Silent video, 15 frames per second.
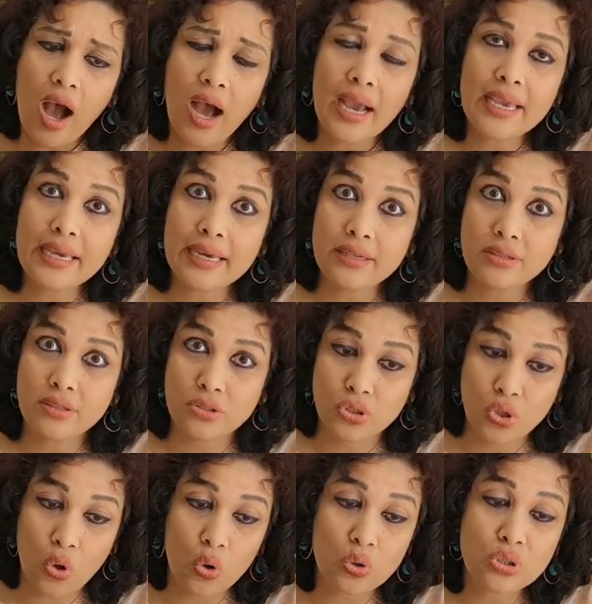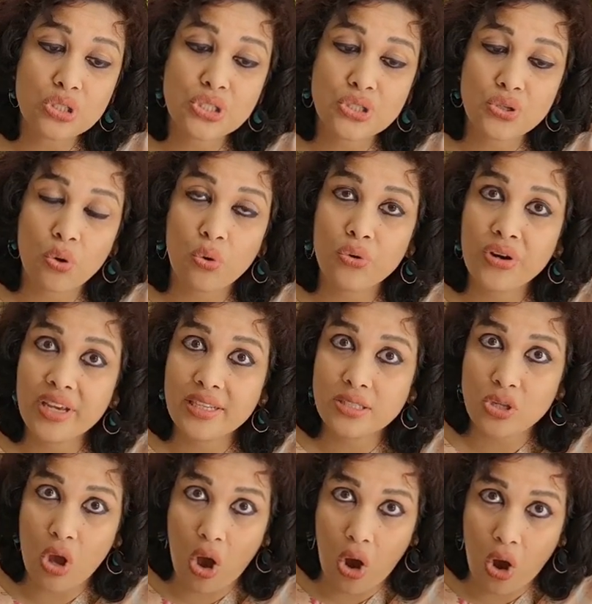I had told
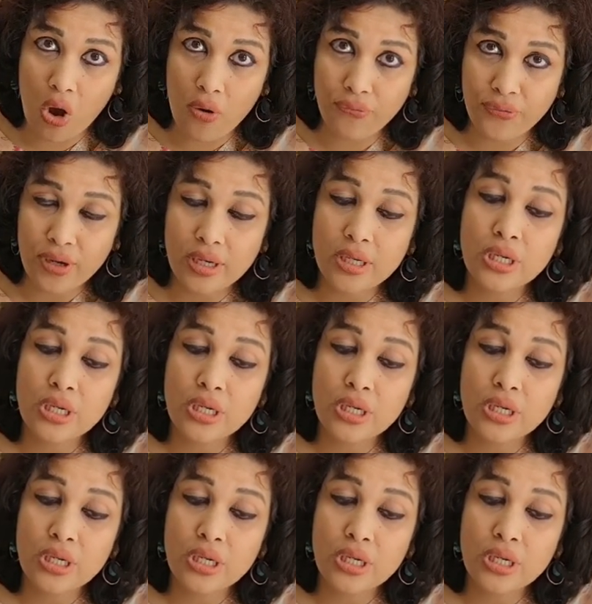stories of